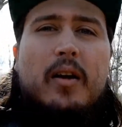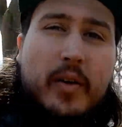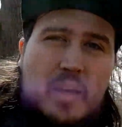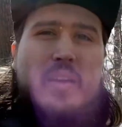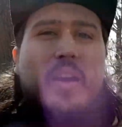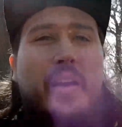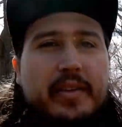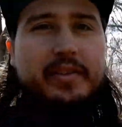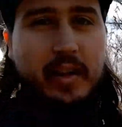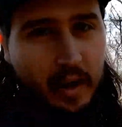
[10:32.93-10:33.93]
Okay
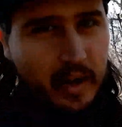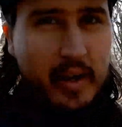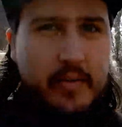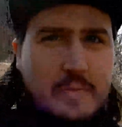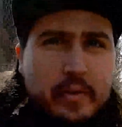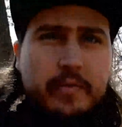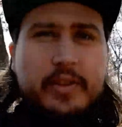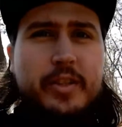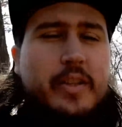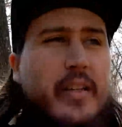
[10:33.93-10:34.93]
guys, I have
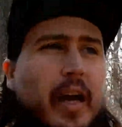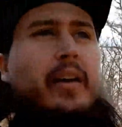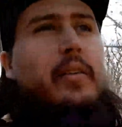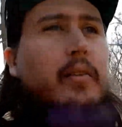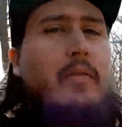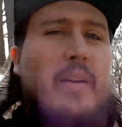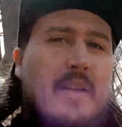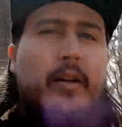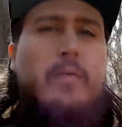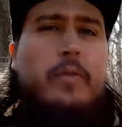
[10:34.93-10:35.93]
officially gotten the
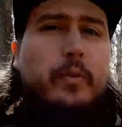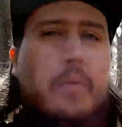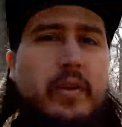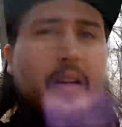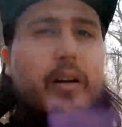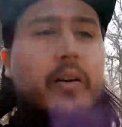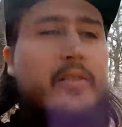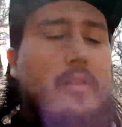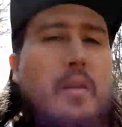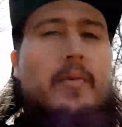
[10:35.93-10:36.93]
radiator filled with vinegar,
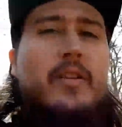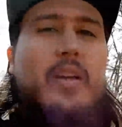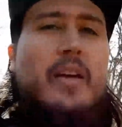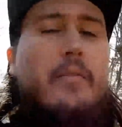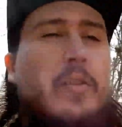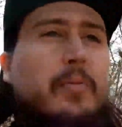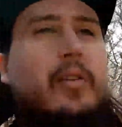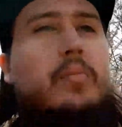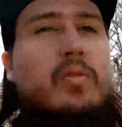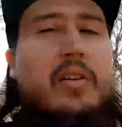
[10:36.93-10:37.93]
so let me kind of
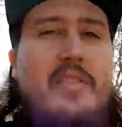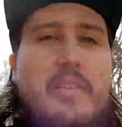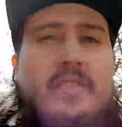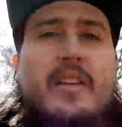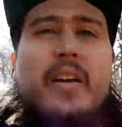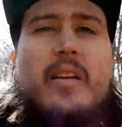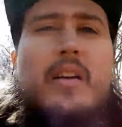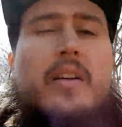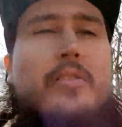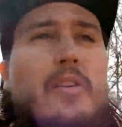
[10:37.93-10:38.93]
explain the process.
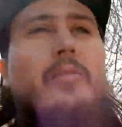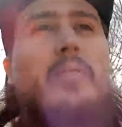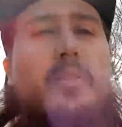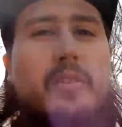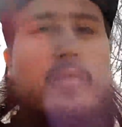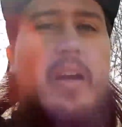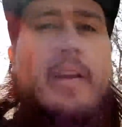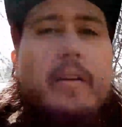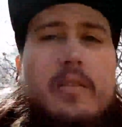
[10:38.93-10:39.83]
So we took the rad out,